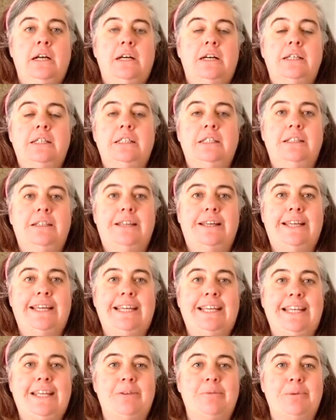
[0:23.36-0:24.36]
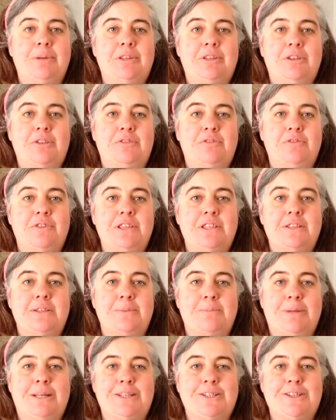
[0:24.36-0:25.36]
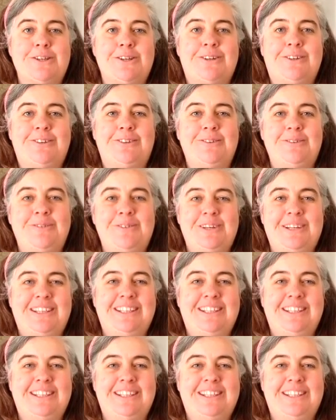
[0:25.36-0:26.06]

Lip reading: aligning with your fifth dimensional